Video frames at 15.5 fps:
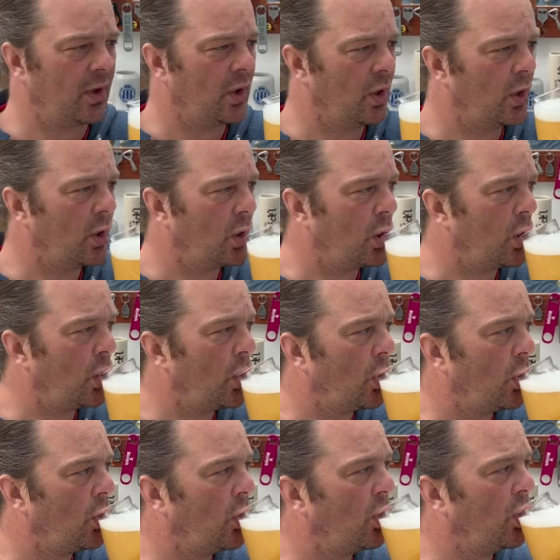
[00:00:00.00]

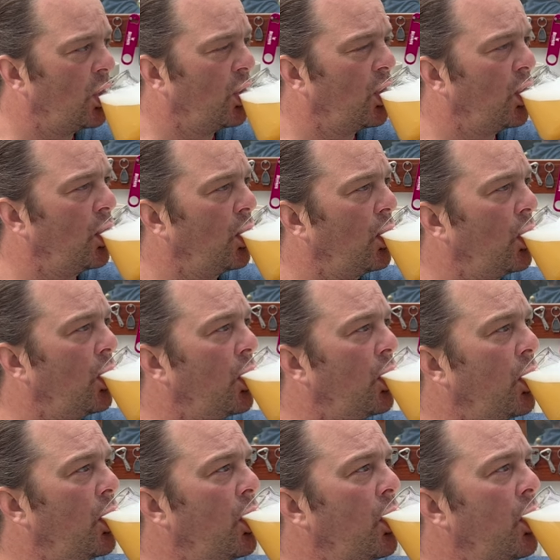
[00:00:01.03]

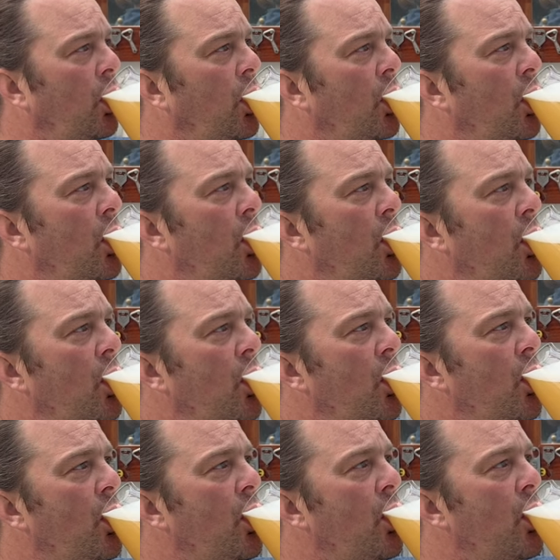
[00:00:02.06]

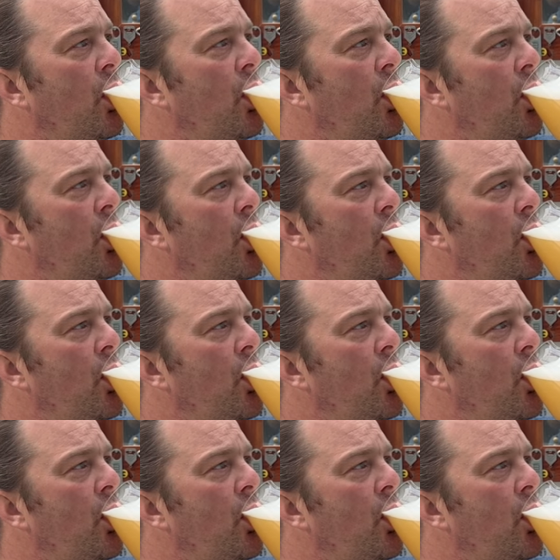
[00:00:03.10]
No one is speaking in this clip.